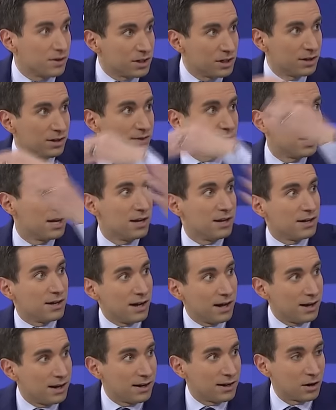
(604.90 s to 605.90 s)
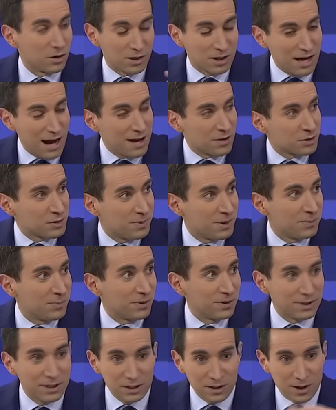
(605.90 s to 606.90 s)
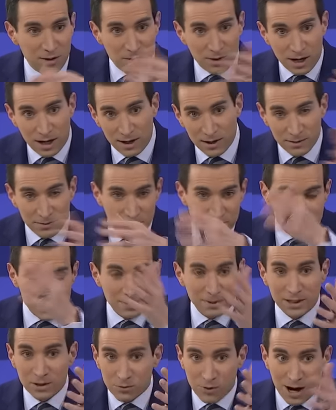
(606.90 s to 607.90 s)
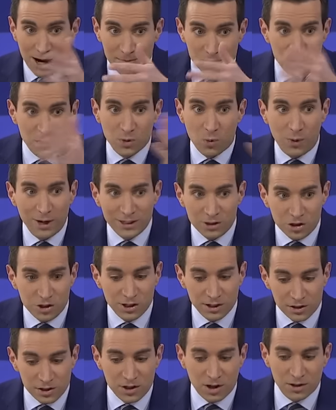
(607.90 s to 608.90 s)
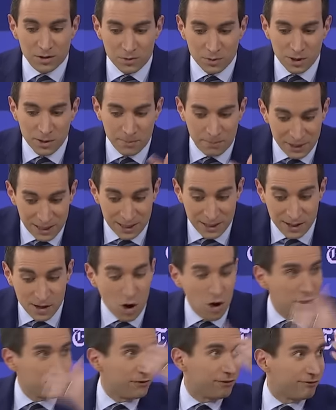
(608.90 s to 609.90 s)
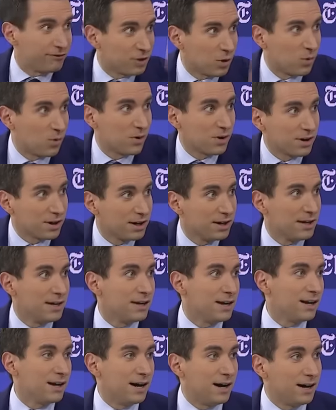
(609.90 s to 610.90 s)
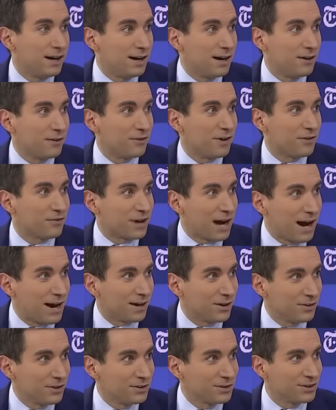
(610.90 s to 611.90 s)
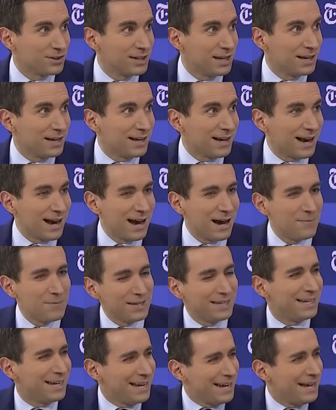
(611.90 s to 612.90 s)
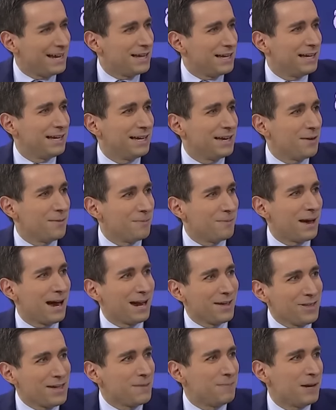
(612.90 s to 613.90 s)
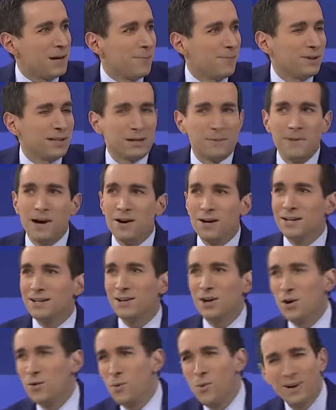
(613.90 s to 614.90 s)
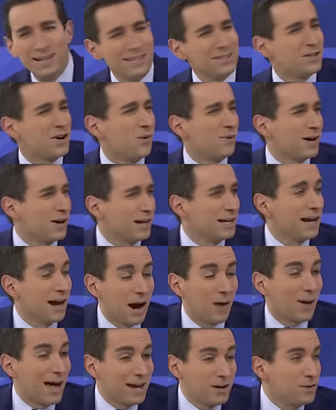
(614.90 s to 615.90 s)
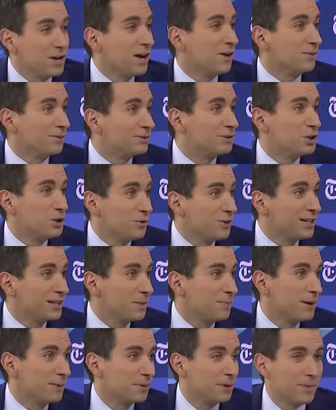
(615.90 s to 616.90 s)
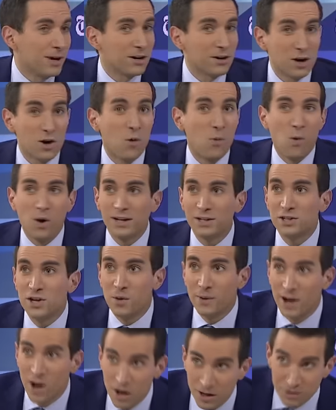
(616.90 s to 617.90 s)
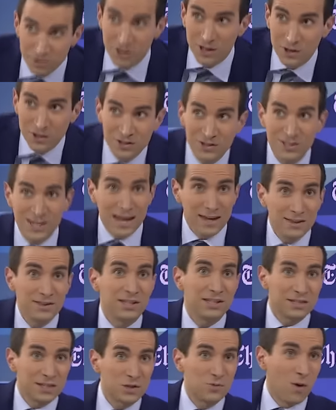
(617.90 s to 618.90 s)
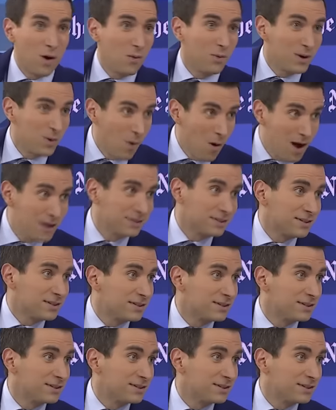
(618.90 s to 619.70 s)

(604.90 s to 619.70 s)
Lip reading: you know, or congresspeople, you know, something that rhymes with witch that starts with a B on the floor of Congress. I mean. I think people in America go, what is going on? Oh, I don't know. Do you think that people in America go, what is going on? Or do they say, this is what we want?